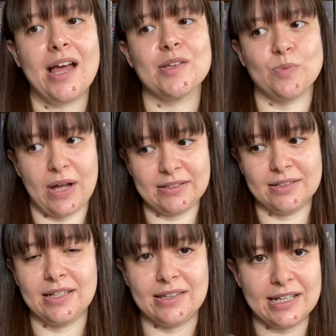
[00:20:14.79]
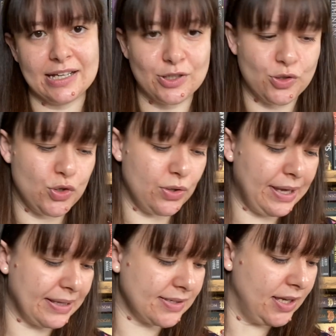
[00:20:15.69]
as well in the next 2
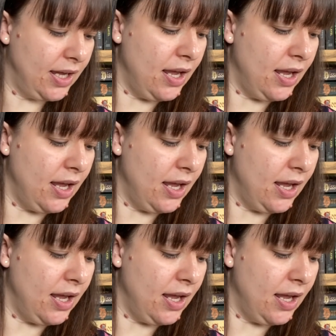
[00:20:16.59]
years.